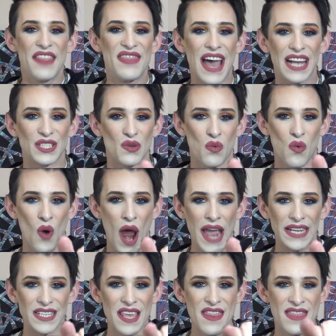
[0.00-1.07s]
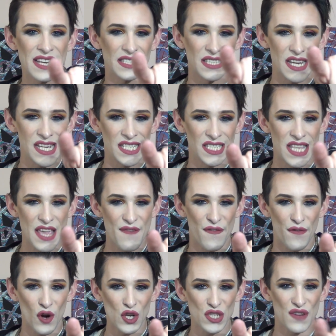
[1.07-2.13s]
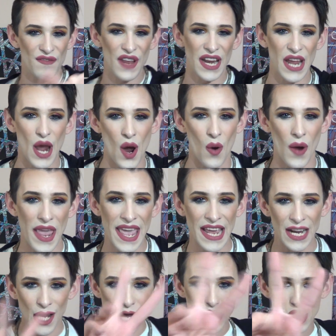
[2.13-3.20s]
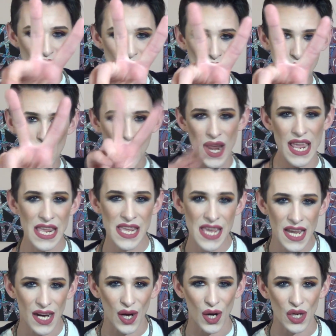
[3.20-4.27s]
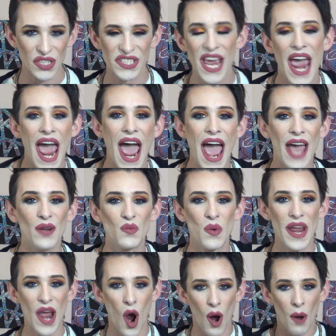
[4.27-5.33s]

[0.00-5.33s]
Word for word: That's right, this is the first video in two years, and we